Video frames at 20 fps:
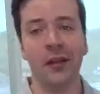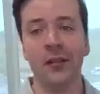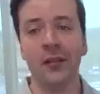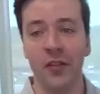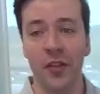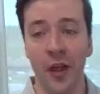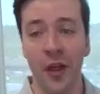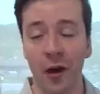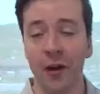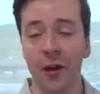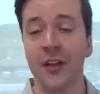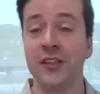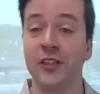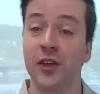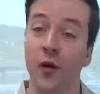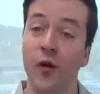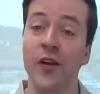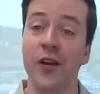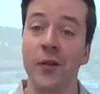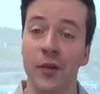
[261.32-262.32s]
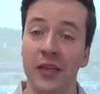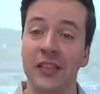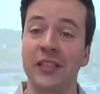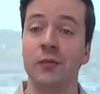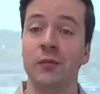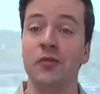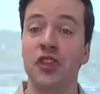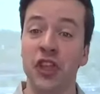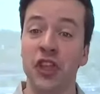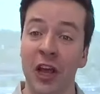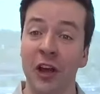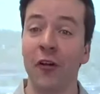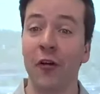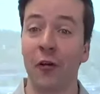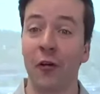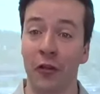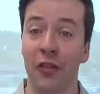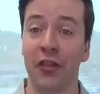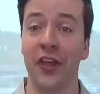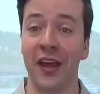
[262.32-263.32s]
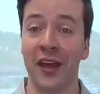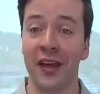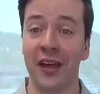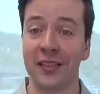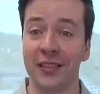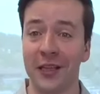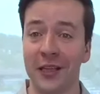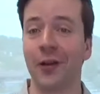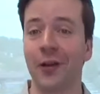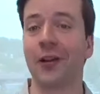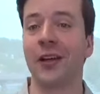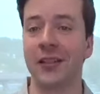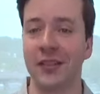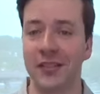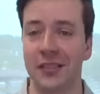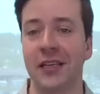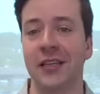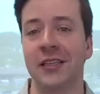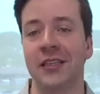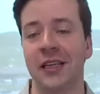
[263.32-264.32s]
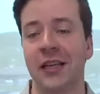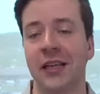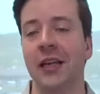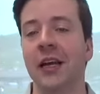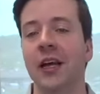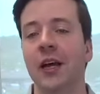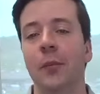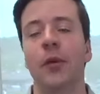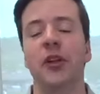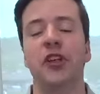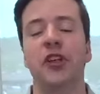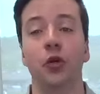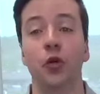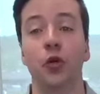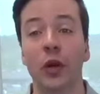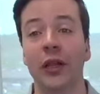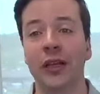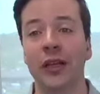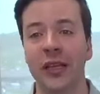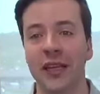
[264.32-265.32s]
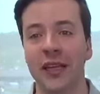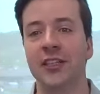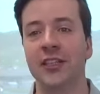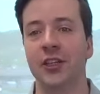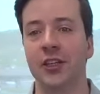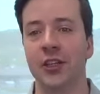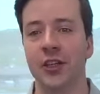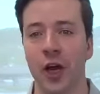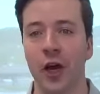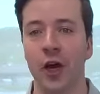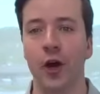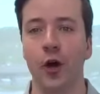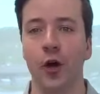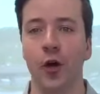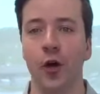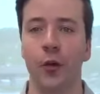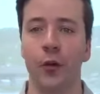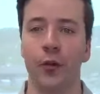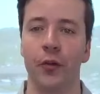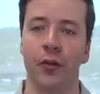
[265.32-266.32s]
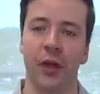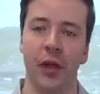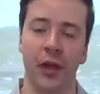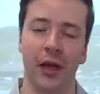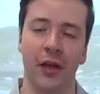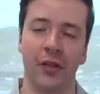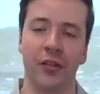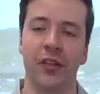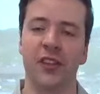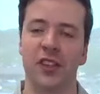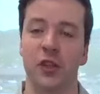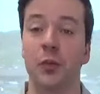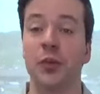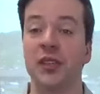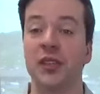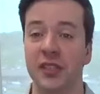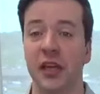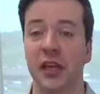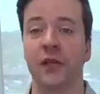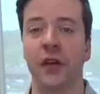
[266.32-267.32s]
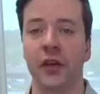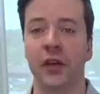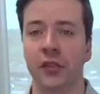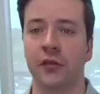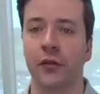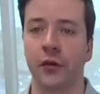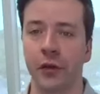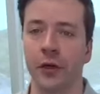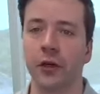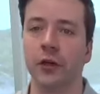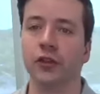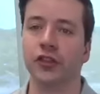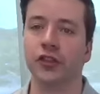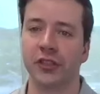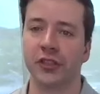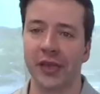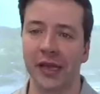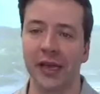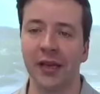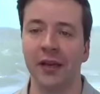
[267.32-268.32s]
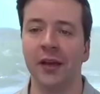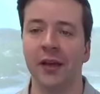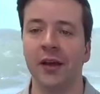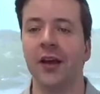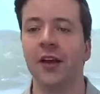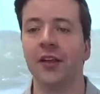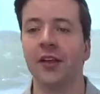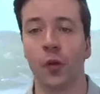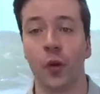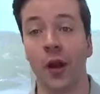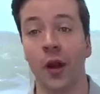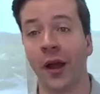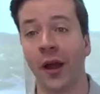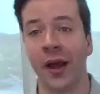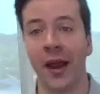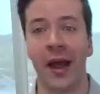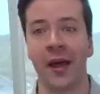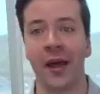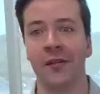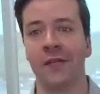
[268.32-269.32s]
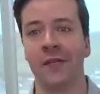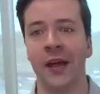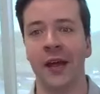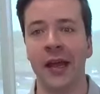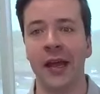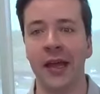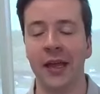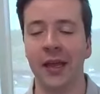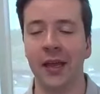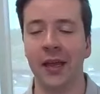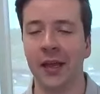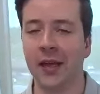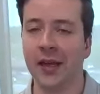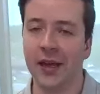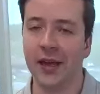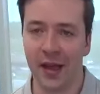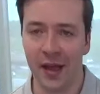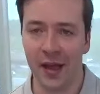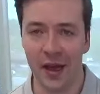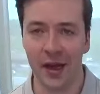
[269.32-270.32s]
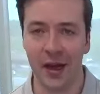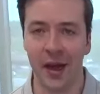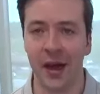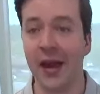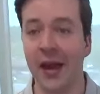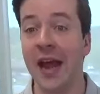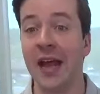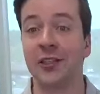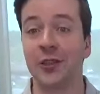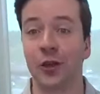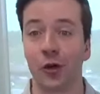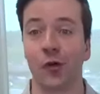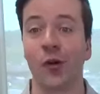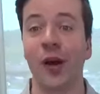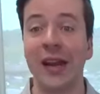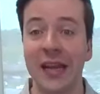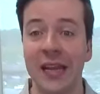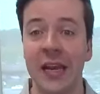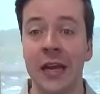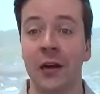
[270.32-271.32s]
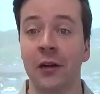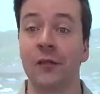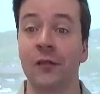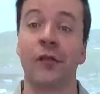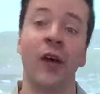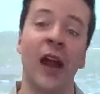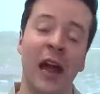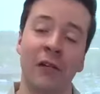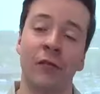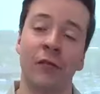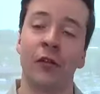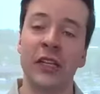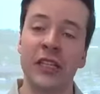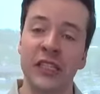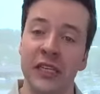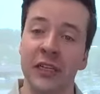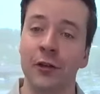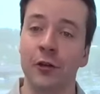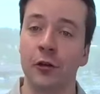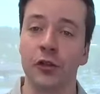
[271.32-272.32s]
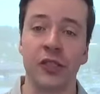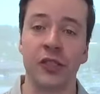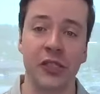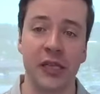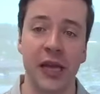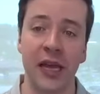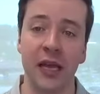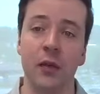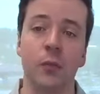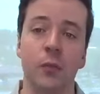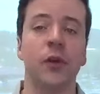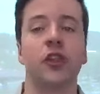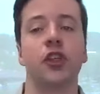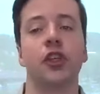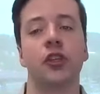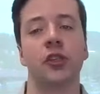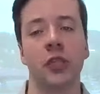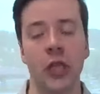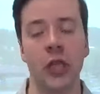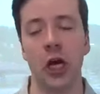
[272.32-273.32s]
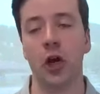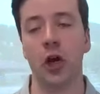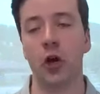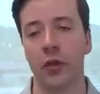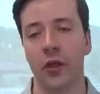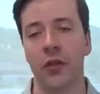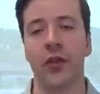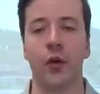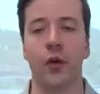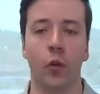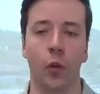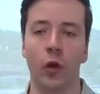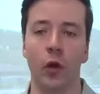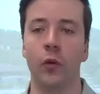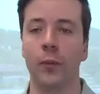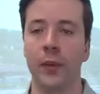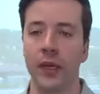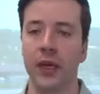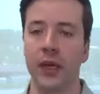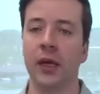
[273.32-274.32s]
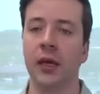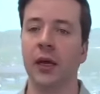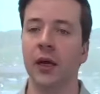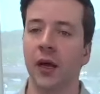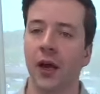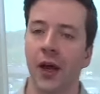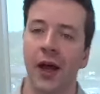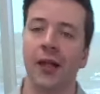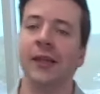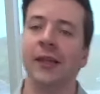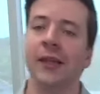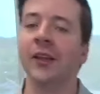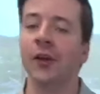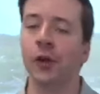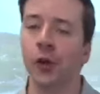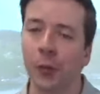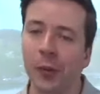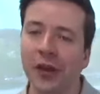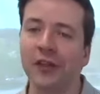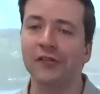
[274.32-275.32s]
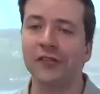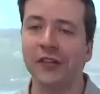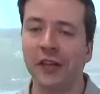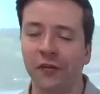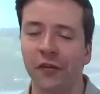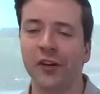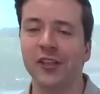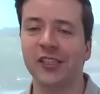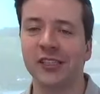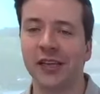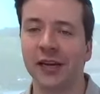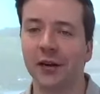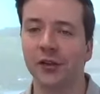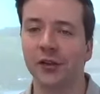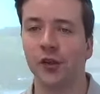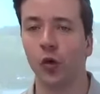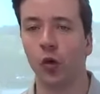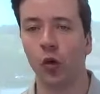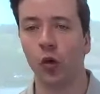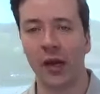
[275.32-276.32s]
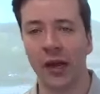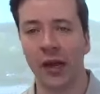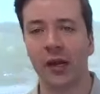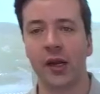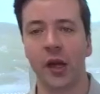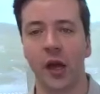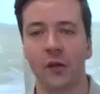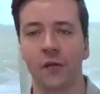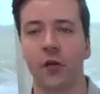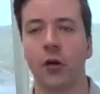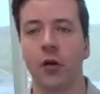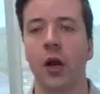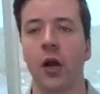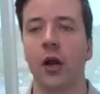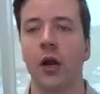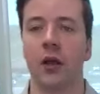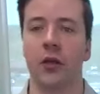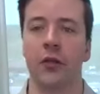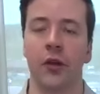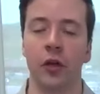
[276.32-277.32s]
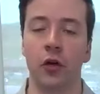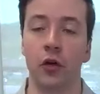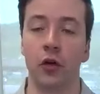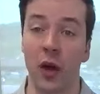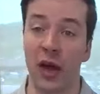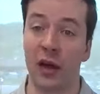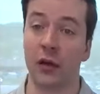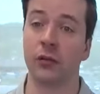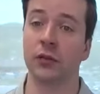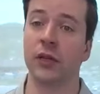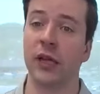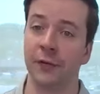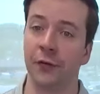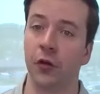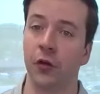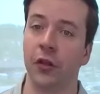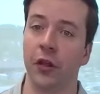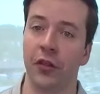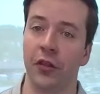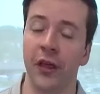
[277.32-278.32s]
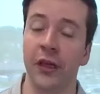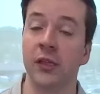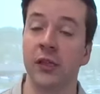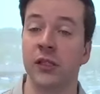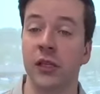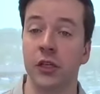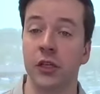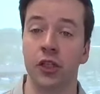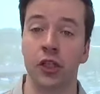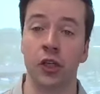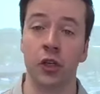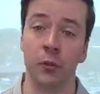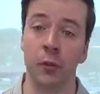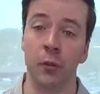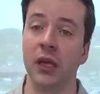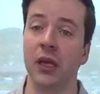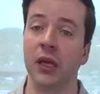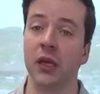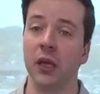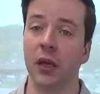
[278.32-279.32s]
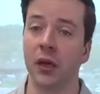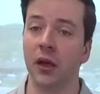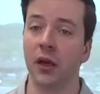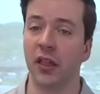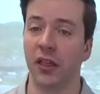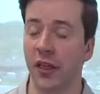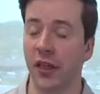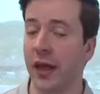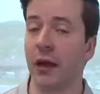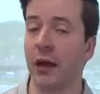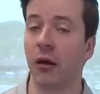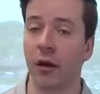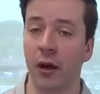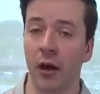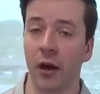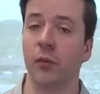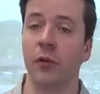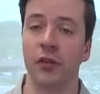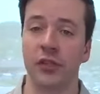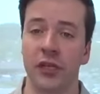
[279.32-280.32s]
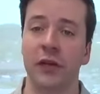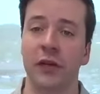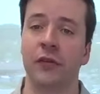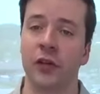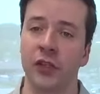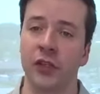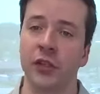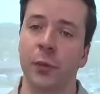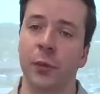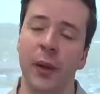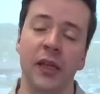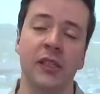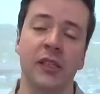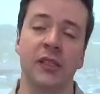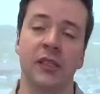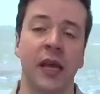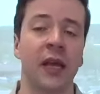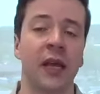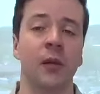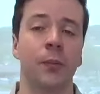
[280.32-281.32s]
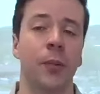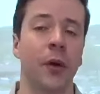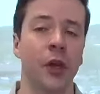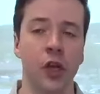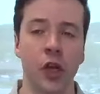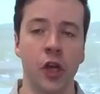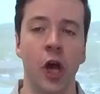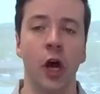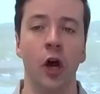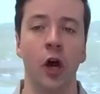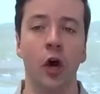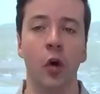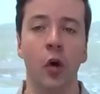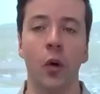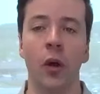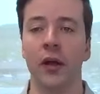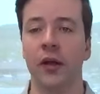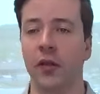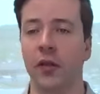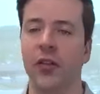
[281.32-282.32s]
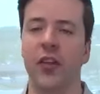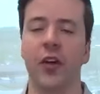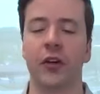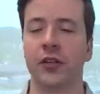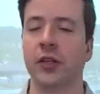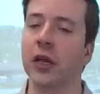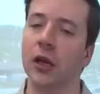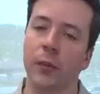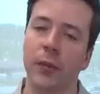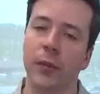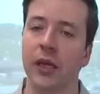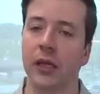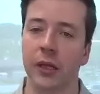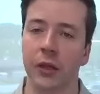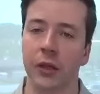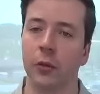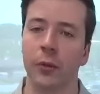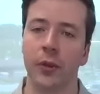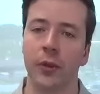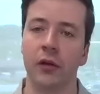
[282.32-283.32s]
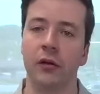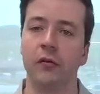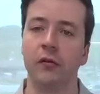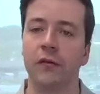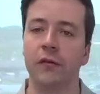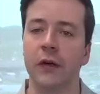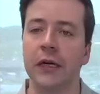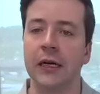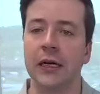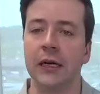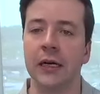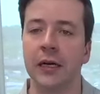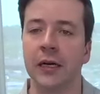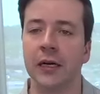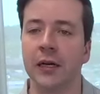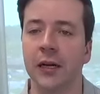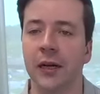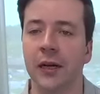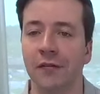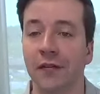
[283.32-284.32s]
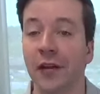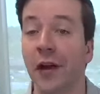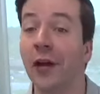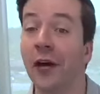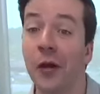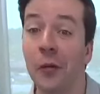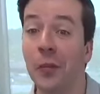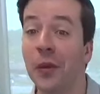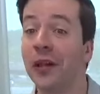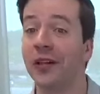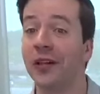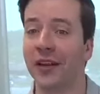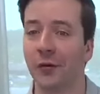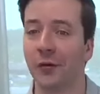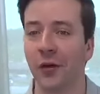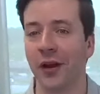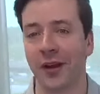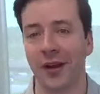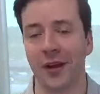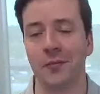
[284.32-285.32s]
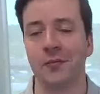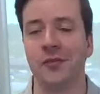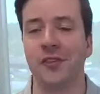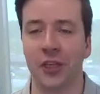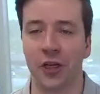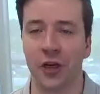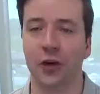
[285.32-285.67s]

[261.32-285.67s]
there is going to be some general things that are consistent, but you really need to know the specifics for your state. So we're not going to have an answer right here for every single state, but just know that there will be a little bit of difference there. So we'll kind of cover the ground level, the things that should be there in almost every state, but know that there's going to be a little bit of variability when it comes to